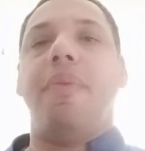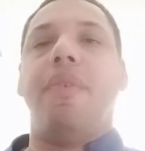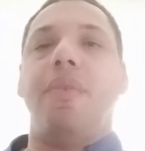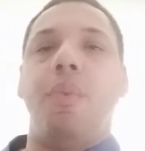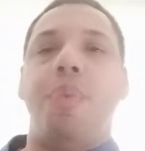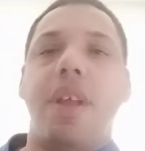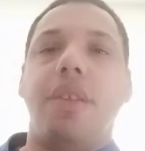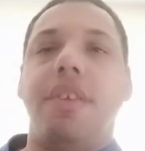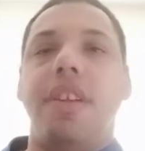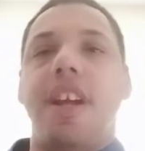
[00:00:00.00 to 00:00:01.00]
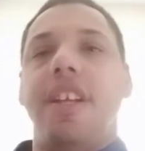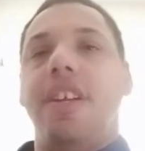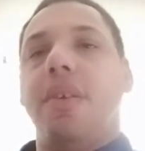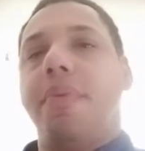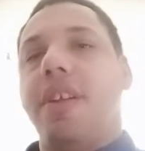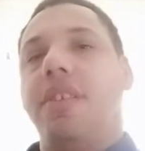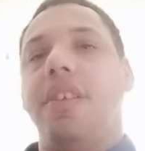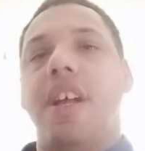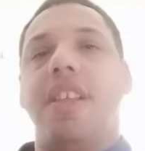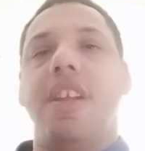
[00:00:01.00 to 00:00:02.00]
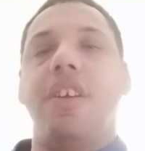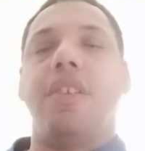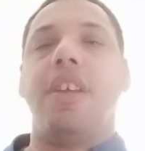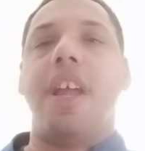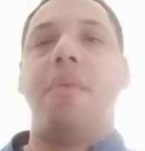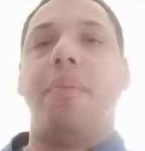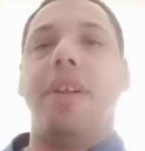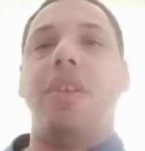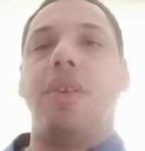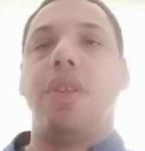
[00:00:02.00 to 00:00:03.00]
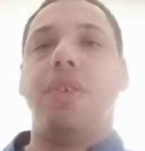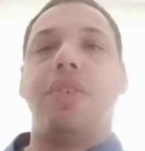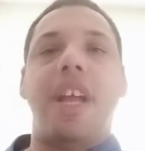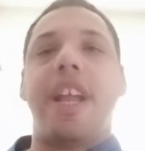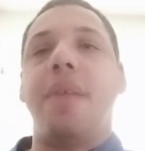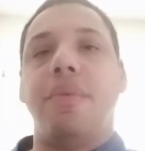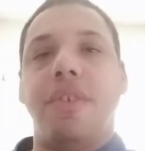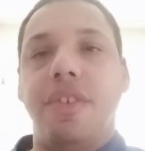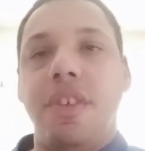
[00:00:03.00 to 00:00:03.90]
If a penalty not here, penalty not there, the game would be a little closer. That game was